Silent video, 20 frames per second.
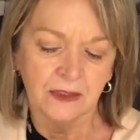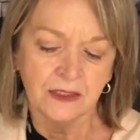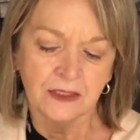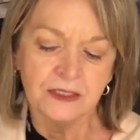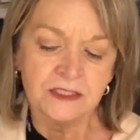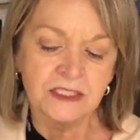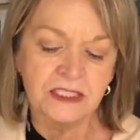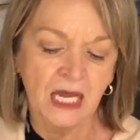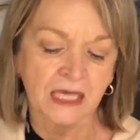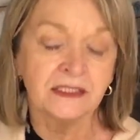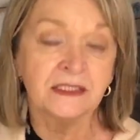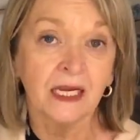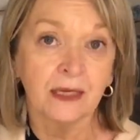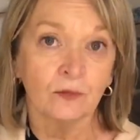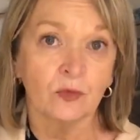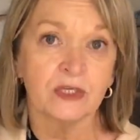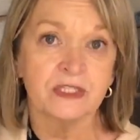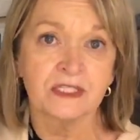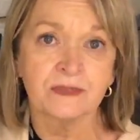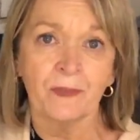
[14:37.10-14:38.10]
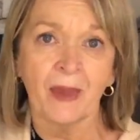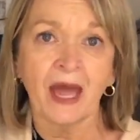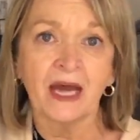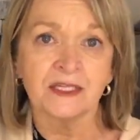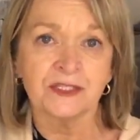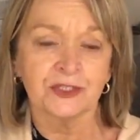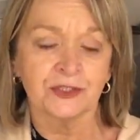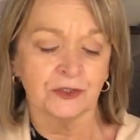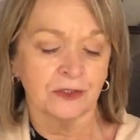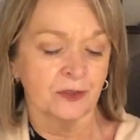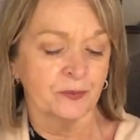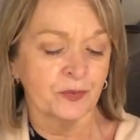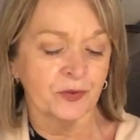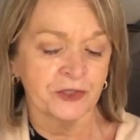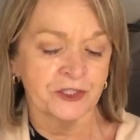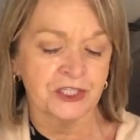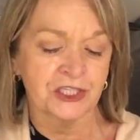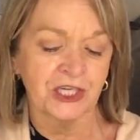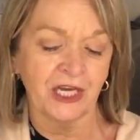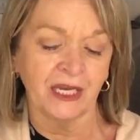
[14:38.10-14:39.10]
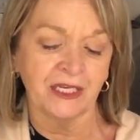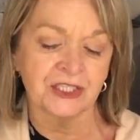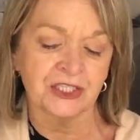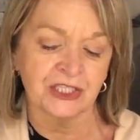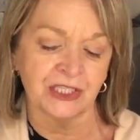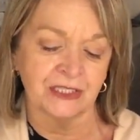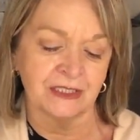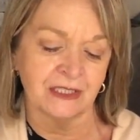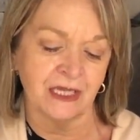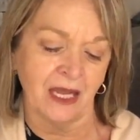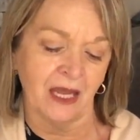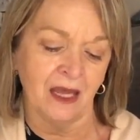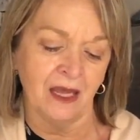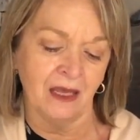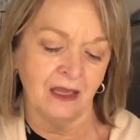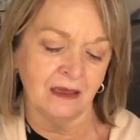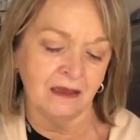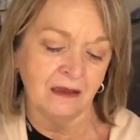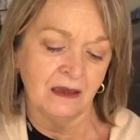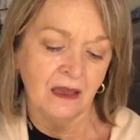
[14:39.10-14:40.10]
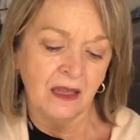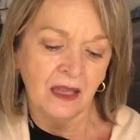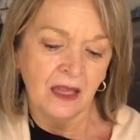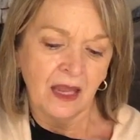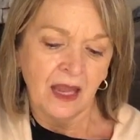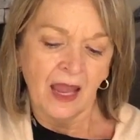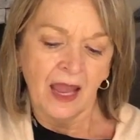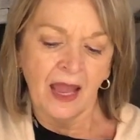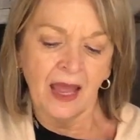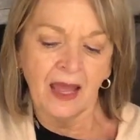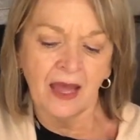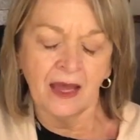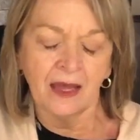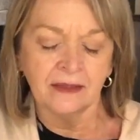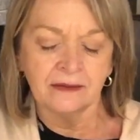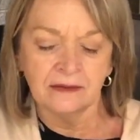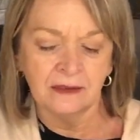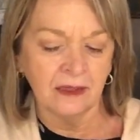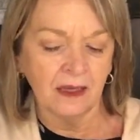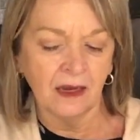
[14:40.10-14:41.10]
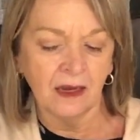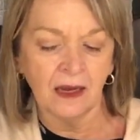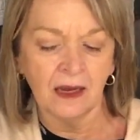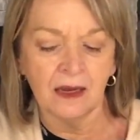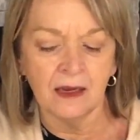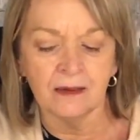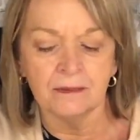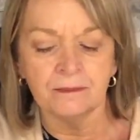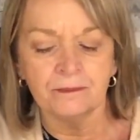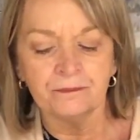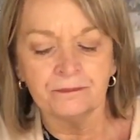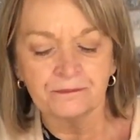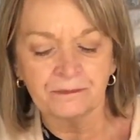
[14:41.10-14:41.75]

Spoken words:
Sunday was Pastor Appreciation Day, and a